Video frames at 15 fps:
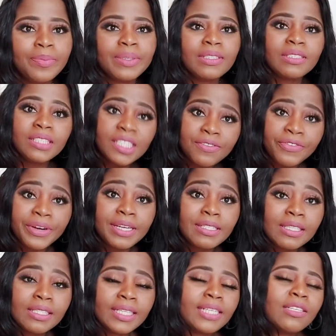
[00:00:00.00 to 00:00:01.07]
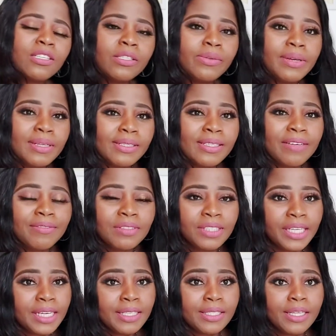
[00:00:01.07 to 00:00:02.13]
but the difference is that these 27
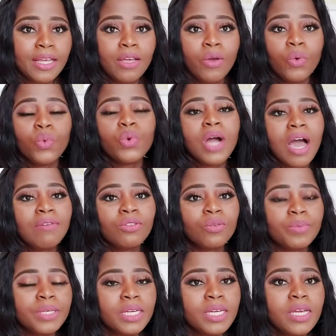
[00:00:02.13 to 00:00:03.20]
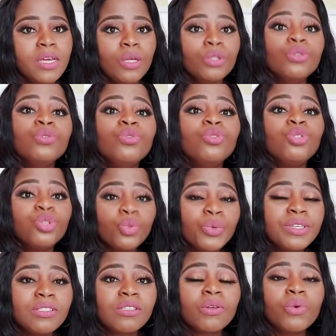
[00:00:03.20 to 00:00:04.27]
days will have to be
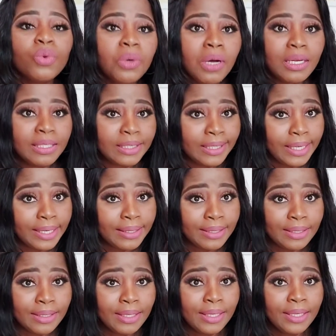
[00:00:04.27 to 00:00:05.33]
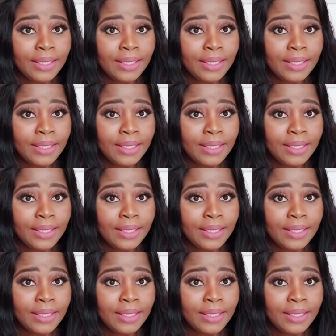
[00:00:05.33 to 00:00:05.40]
during school holidays.